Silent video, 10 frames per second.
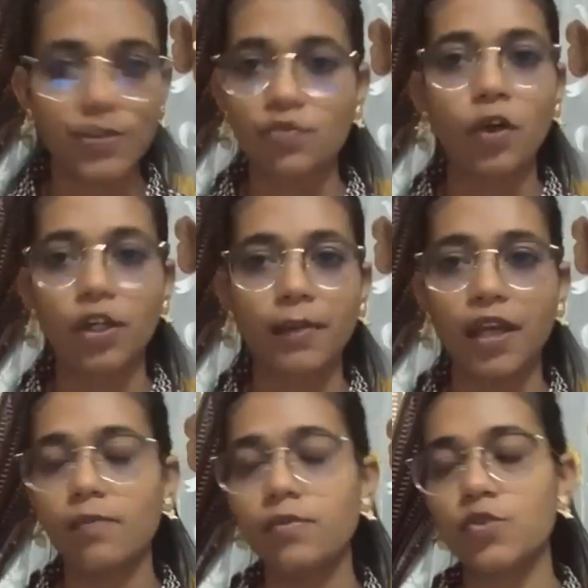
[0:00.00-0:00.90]
is what my
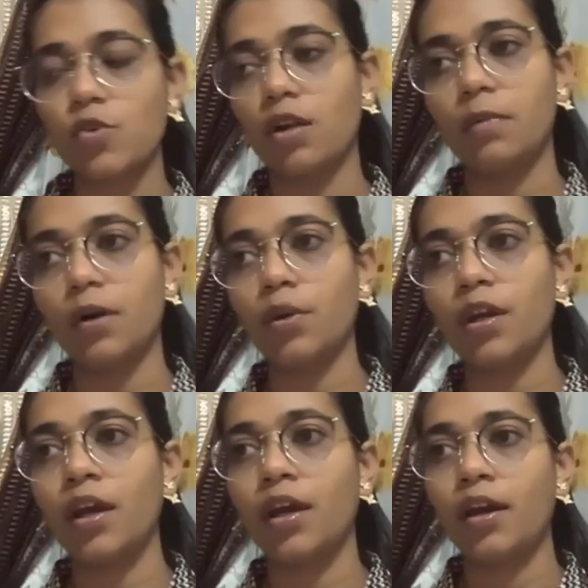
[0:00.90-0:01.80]
aim was all about
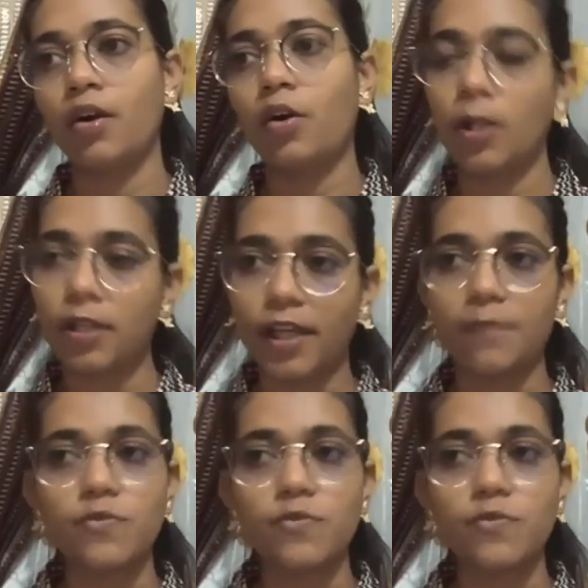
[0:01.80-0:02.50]
all the time.